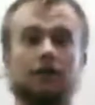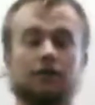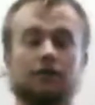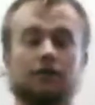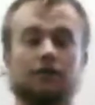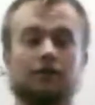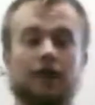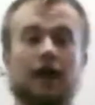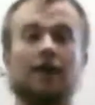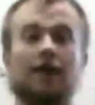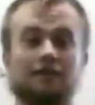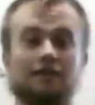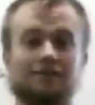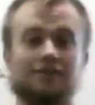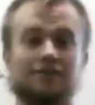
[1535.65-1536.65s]
So there's
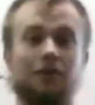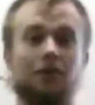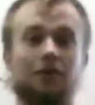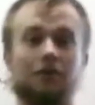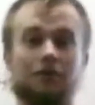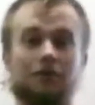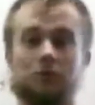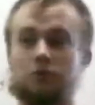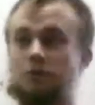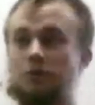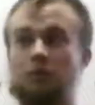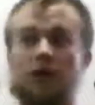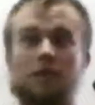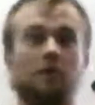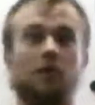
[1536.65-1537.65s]
supposed to be way more. I sent
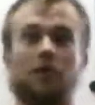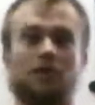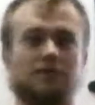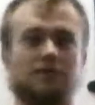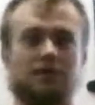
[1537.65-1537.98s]
it to like 300